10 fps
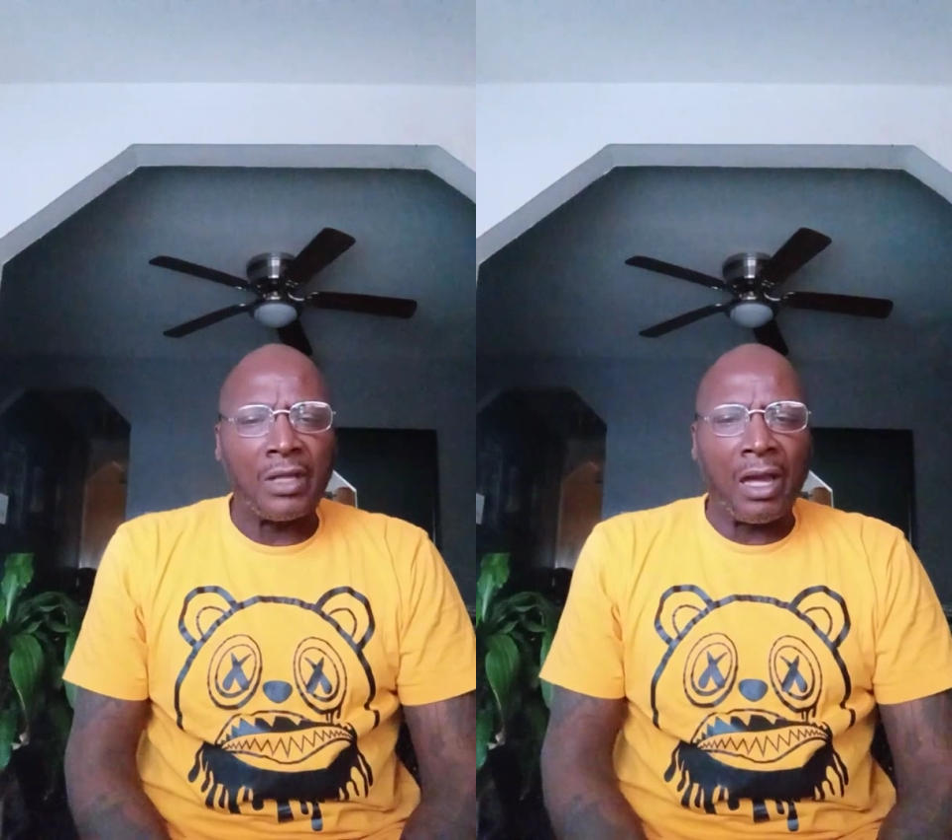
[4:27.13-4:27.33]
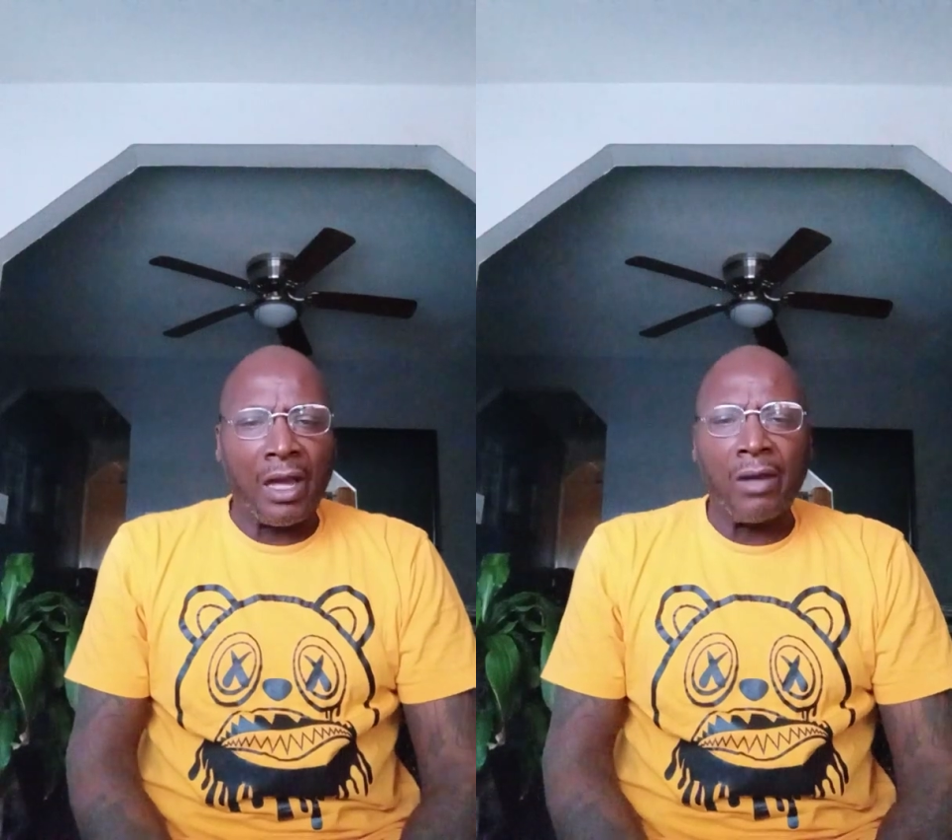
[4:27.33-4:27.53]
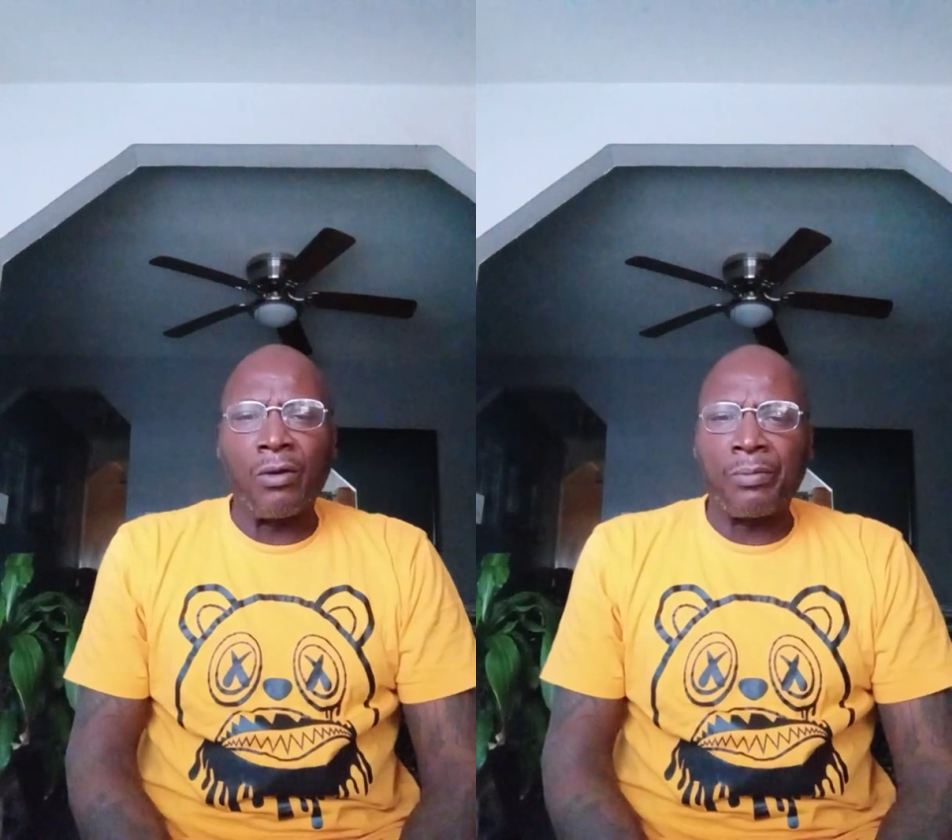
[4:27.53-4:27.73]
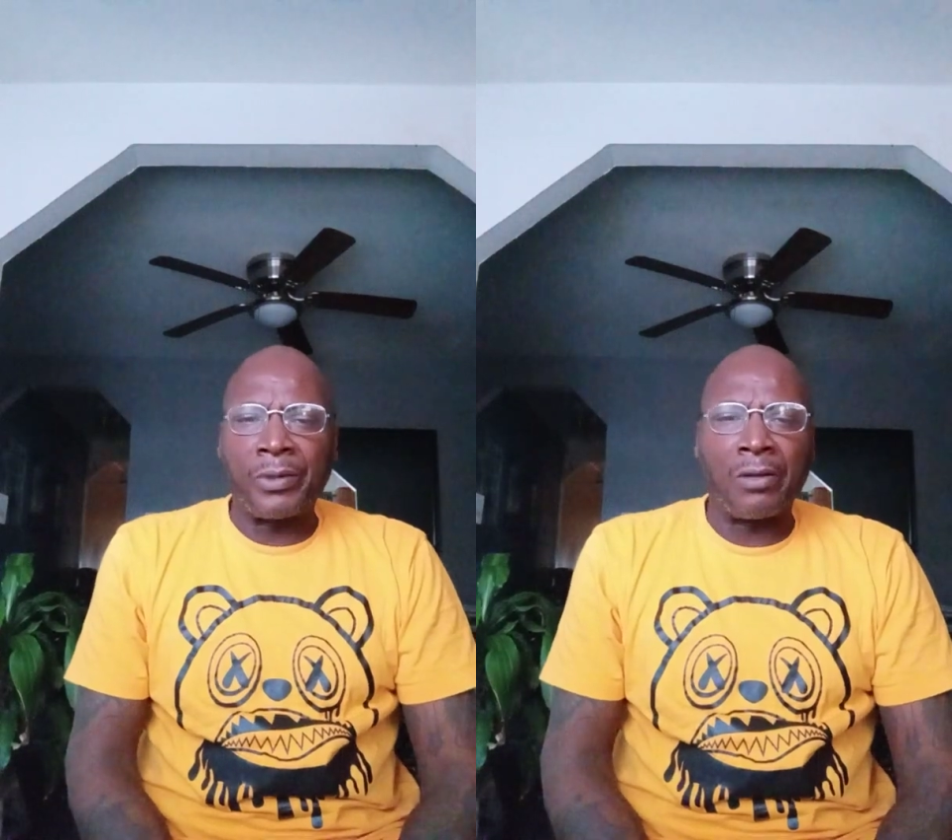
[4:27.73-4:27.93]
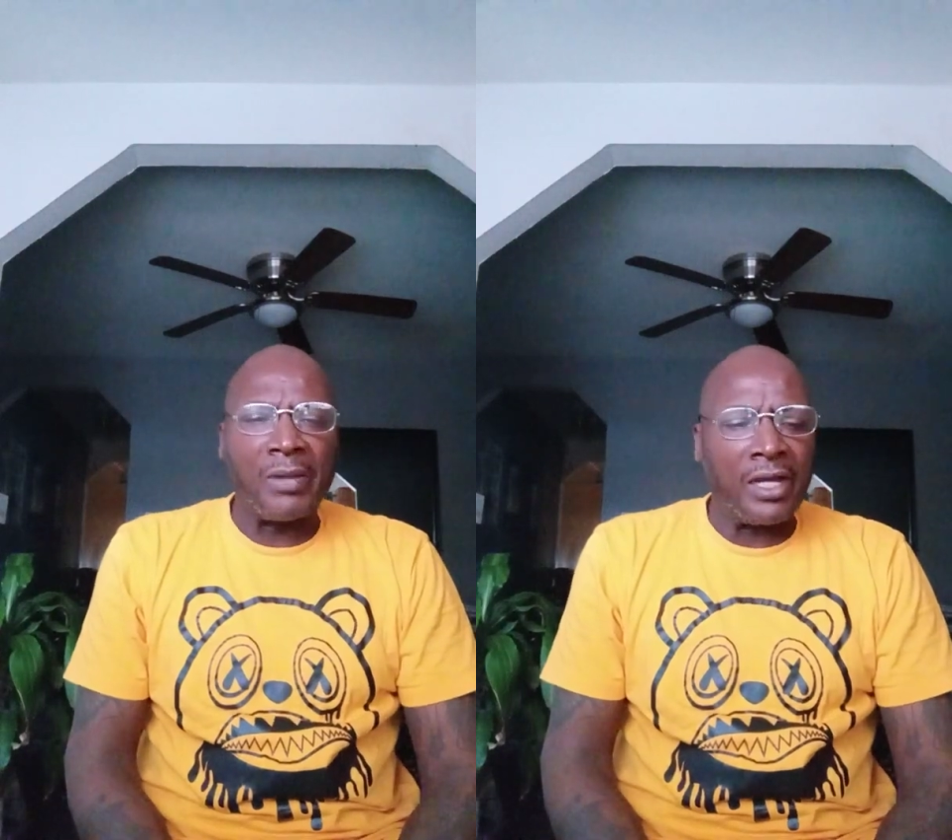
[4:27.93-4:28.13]
eye
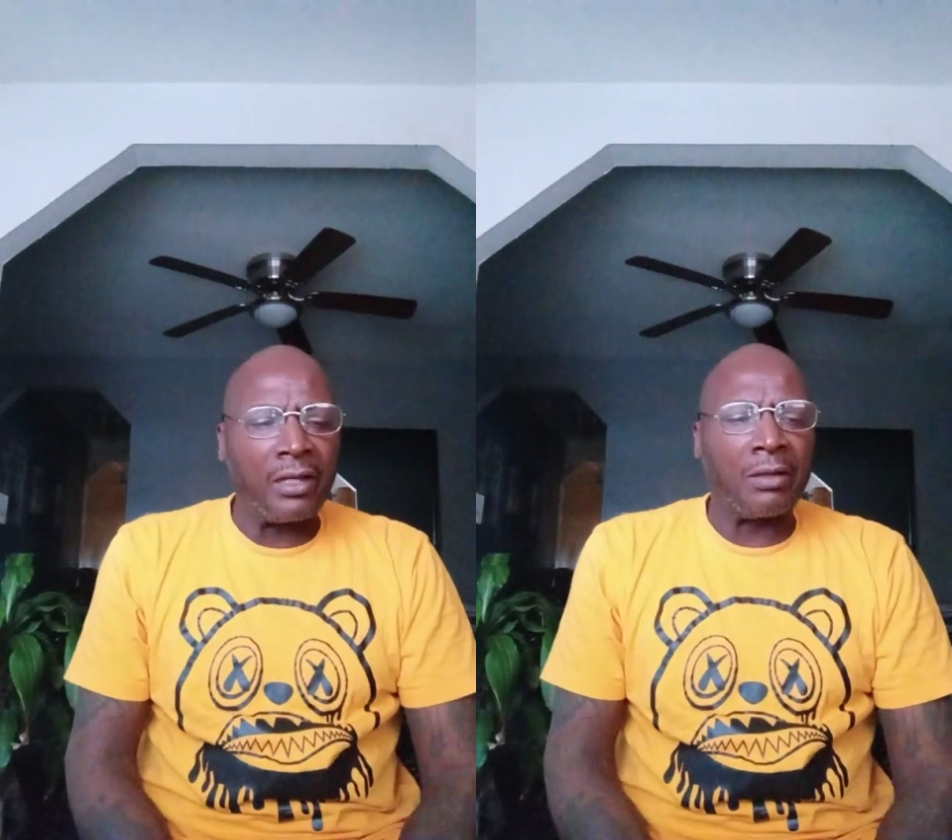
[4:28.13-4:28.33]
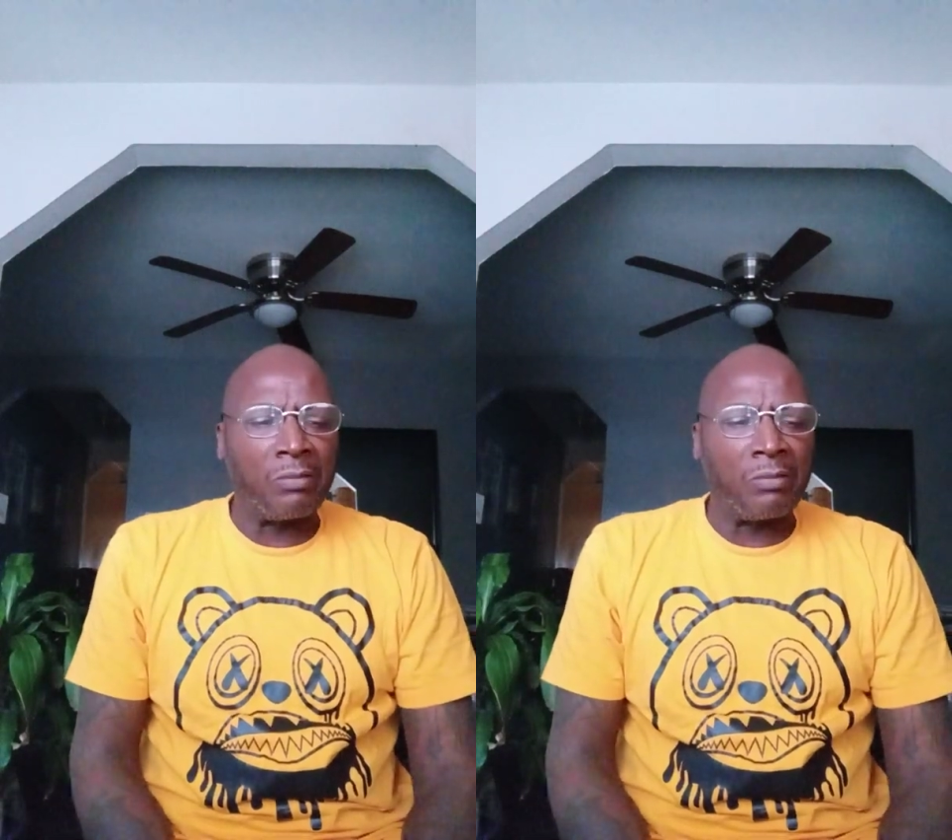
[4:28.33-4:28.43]
opener, man.